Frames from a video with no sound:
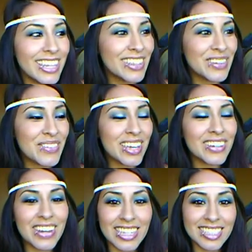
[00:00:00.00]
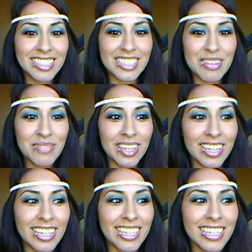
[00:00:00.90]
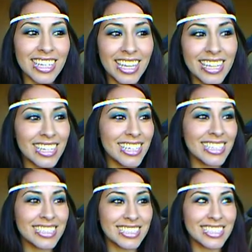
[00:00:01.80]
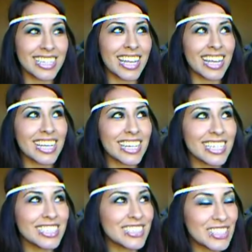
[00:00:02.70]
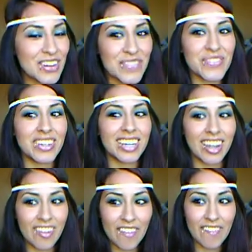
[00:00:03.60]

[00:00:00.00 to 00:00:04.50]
the way you guys see me is, like, it's so funny.